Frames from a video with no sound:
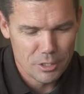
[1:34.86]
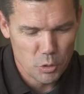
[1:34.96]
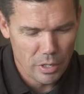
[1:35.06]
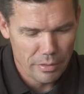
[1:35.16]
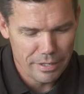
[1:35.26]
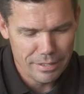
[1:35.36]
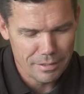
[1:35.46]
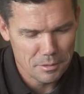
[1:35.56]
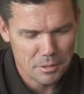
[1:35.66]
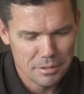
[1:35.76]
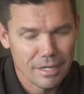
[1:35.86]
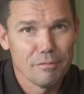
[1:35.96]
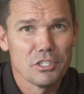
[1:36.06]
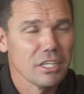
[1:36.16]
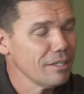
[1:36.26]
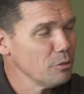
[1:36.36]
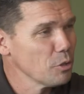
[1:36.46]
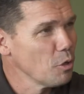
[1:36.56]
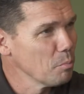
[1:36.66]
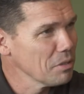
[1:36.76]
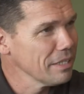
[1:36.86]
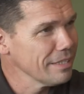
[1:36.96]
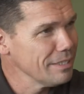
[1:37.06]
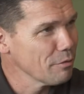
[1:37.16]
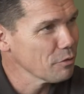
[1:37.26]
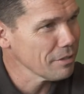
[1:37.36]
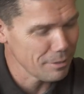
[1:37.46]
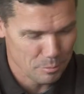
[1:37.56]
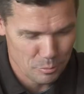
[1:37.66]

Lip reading: I saw how they did and I decided to do it completely differently.